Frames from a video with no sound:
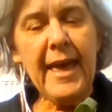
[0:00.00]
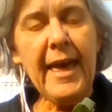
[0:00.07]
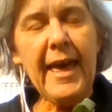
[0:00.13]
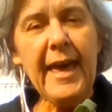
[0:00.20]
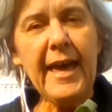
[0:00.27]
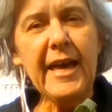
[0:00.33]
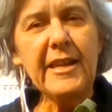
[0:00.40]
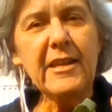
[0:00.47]

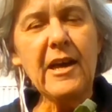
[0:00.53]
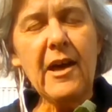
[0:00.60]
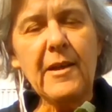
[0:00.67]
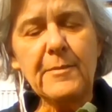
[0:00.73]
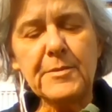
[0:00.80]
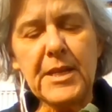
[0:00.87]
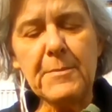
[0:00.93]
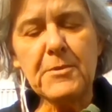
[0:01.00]
and
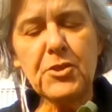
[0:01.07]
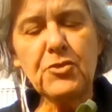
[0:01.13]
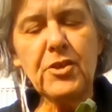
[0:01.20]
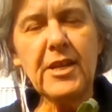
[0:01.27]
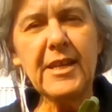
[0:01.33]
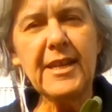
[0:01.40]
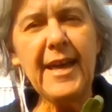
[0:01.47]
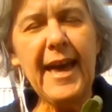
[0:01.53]
I'm
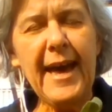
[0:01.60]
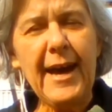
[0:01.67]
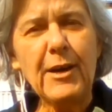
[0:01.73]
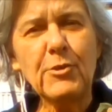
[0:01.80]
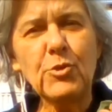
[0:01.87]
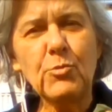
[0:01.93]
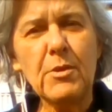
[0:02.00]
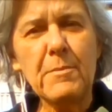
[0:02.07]
demonstrating how
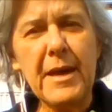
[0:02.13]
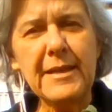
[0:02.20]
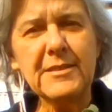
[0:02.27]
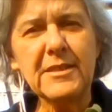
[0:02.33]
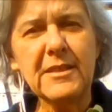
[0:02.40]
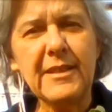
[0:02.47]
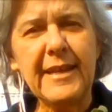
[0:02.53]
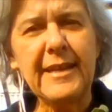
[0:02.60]
to
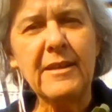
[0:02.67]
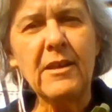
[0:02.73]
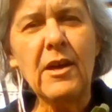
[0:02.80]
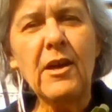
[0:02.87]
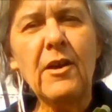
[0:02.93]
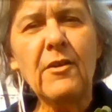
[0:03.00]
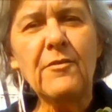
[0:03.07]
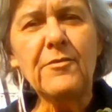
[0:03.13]
emasculate
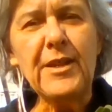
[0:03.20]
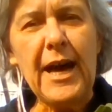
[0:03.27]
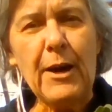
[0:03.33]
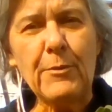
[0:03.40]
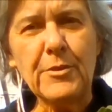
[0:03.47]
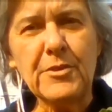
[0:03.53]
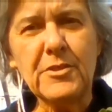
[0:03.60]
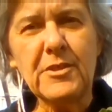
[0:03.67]

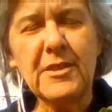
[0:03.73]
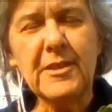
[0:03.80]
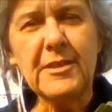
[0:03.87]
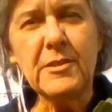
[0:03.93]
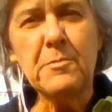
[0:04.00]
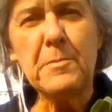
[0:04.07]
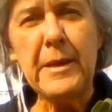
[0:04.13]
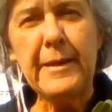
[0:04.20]
flowers
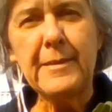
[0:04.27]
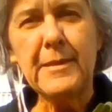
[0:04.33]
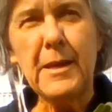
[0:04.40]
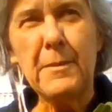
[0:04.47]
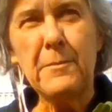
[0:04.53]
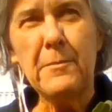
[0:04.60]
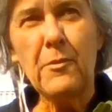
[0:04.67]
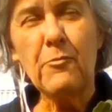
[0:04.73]
to make
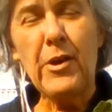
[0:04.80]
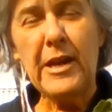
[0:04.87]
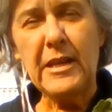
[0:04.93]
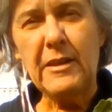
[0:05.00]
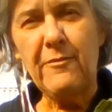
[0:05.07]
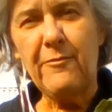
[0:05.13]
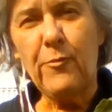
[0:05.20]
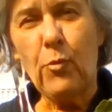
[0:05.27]
them ready
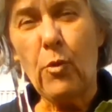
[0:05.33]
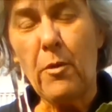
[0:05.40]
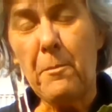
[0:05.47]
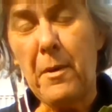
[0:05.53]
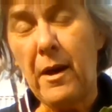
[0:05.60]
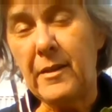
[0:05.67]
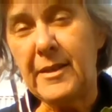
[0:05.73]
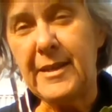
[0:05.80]
for
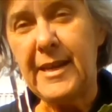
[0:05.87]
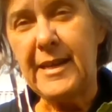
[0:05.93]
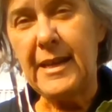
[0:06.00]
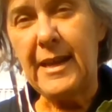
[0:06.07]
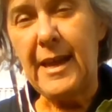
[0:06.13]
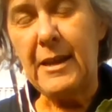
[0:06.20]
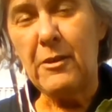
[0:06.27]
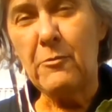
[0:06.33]
pollinating
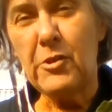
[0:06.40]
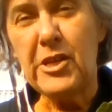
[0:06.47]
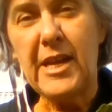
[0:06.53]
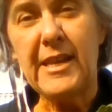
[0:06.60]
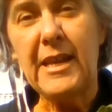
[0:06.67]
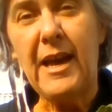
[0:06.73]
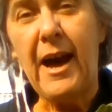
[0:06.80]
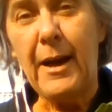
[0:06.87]
and
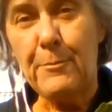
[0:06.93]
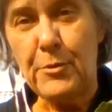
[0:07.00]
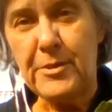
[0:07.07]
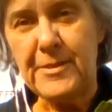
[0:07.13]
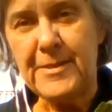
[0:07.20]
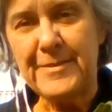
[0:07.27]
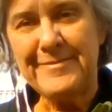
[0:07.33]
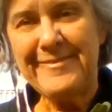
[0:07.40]
creating hybrids.
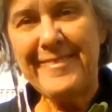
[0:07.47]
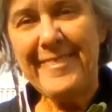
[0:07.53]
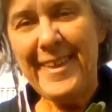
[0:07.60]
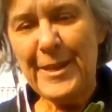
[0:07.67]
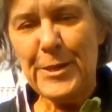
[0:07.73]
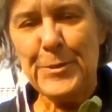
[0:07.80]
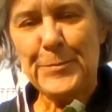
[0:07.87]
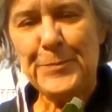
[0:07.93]
Thank
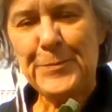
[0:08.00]
you.